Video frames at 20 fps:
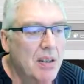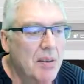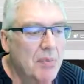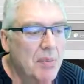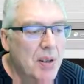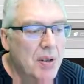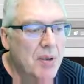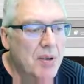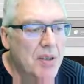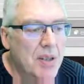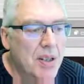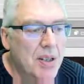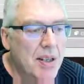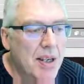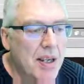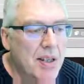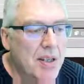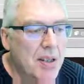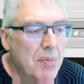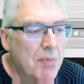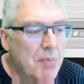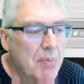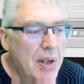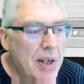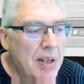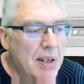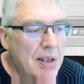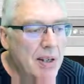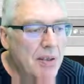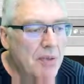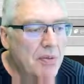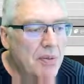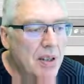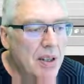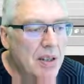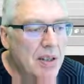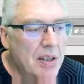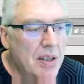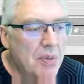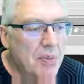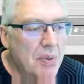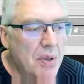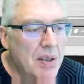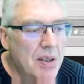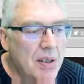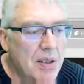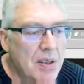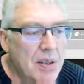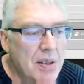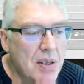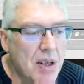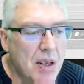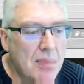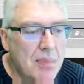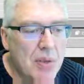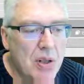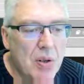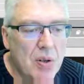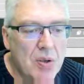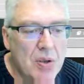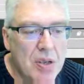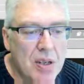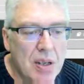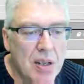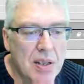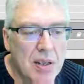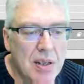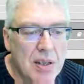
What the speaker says: because it has a built-in filter with a time constant.